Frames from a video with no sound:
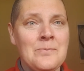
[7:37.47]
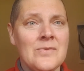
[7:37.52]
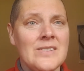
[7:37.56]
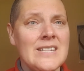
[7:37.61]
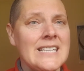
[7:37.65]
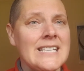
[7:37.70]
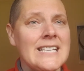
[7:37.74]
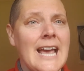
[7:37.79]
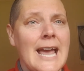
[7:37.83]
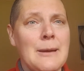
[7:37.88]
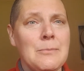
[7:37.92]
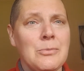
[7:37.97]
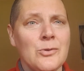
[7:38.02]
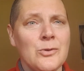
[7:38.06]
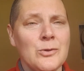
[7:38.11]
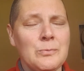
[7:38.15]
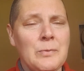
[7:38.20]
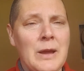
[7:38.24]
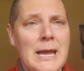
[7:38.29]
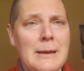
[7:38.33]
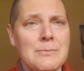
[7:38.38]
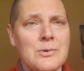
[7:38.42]

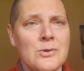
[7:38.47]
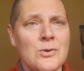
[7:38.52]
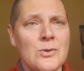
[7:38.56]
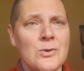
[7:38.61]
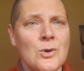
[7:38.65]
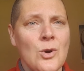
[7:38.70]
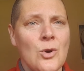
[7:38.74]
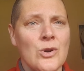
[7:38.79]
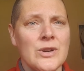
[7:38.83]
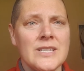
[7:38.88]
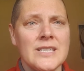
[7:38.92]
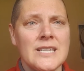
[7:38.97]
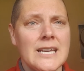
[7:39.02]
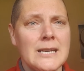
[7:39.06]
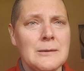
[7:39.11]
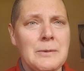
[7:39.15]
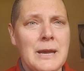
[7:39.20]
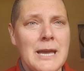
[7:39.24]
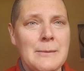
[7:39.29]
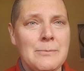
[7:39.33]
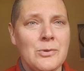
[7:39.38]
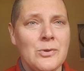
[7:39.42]
disabled people or sick
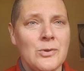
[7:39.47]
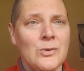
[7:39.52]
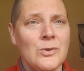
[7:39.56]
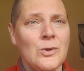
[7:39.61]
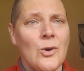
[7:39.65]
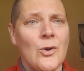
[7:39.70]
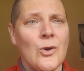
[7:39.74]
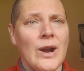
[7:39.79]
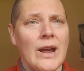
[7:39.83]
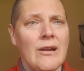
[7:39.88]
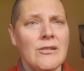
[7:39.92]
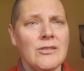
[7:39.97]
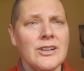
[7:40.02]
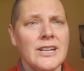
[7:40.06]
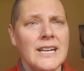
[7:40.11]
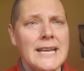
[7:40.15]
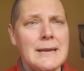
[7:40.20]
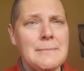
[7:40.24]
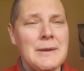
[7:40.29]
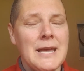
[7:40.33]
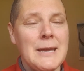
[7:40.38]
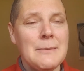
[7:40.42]
people or
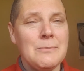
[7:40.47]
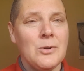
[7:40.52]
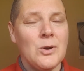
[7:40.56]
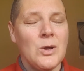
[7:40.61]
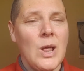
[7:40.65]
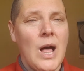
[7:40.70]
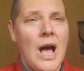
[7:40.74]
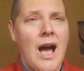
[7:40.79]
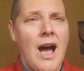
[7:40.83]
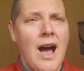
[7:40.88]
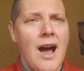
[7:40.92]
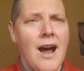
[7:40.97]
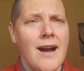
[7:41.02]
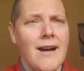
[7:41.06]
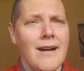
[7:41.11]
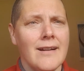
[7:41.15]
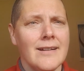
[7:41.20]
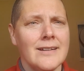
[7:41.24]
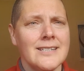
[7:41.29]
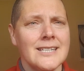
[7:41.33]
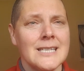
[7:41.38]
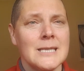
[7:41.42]
elderly people
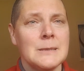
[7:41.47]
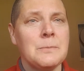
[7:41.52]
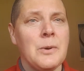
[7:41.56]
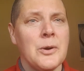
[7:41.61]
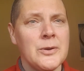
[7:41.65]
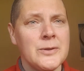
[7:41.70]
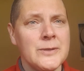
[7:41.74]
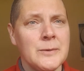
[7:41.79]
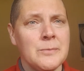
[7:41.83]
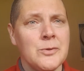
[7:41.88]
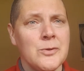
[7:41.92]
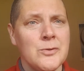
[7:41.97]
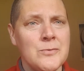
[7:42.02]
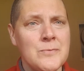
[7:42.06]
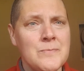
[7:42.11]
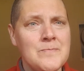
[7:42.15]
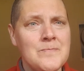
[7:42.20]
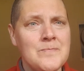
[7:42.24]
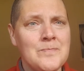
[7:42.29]
are disposable,